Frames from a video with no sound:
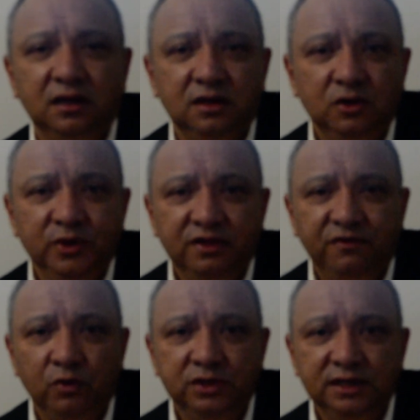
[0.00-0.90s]
Louis
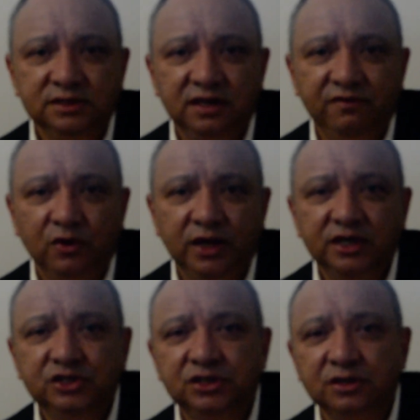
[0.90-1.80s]
XIV's
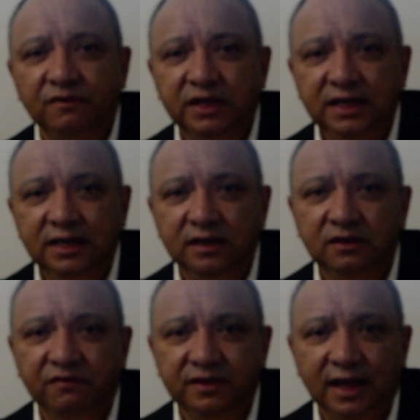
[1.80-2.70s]
revocation of the Edict
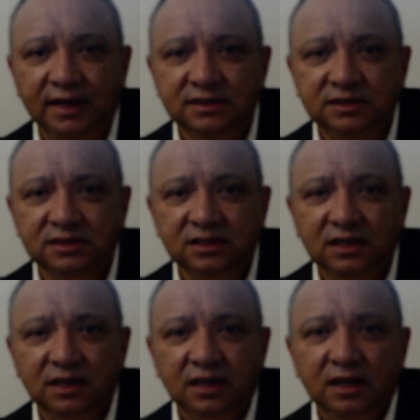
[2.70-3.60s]
of Nantes
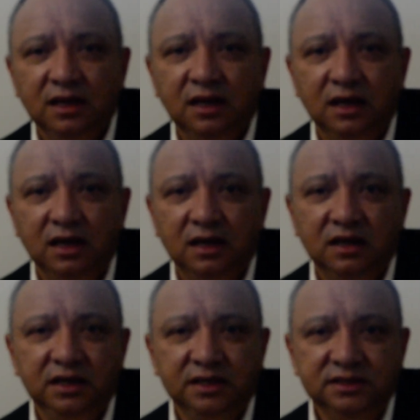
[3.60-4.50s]

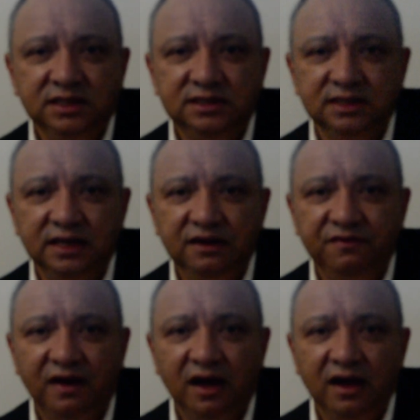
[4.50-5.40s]
in
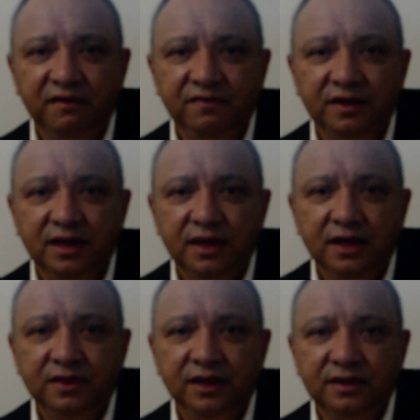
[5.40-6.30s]
1685,
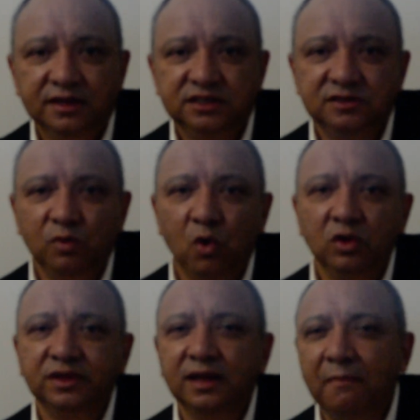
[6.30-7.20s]
then the small
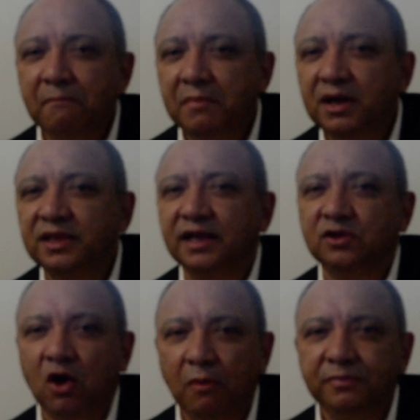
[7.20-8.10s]
number that
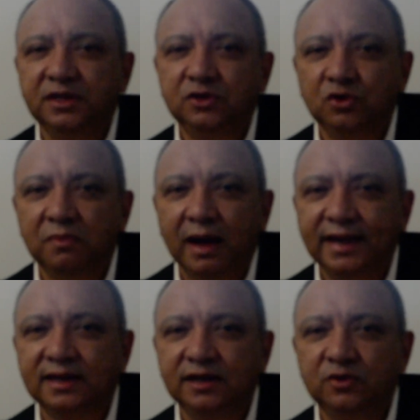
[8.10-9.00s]
opted to
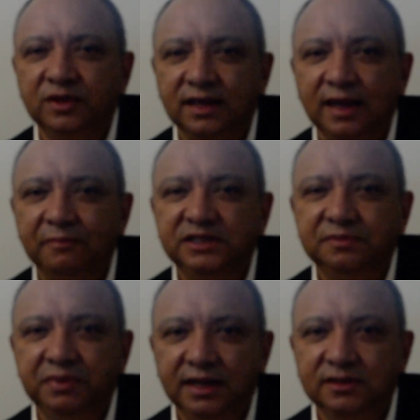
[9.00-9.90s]
migrate to the Cape
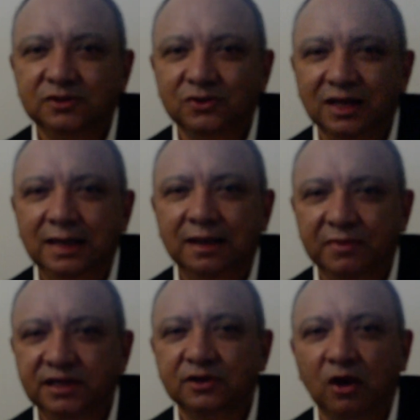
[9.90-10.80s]
speaks to the
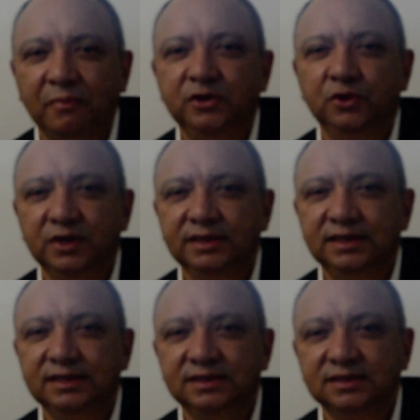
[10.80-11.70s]
limited
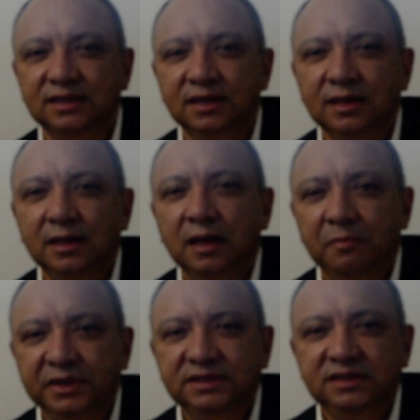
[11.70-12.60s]
opportunities
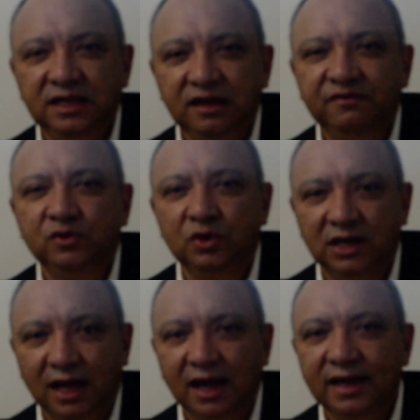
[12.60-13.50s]
perceived to
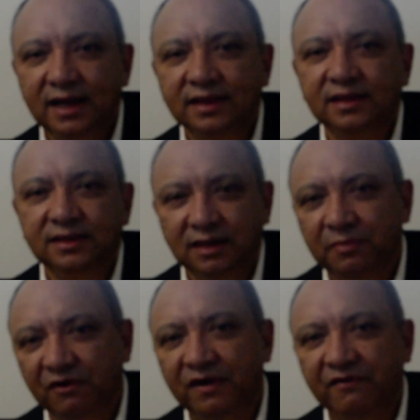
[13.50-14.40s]
lie at the tip
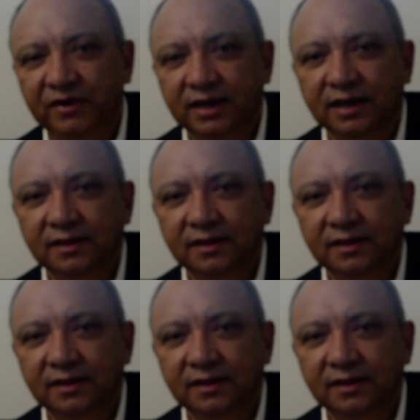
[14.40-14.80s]
of Africa.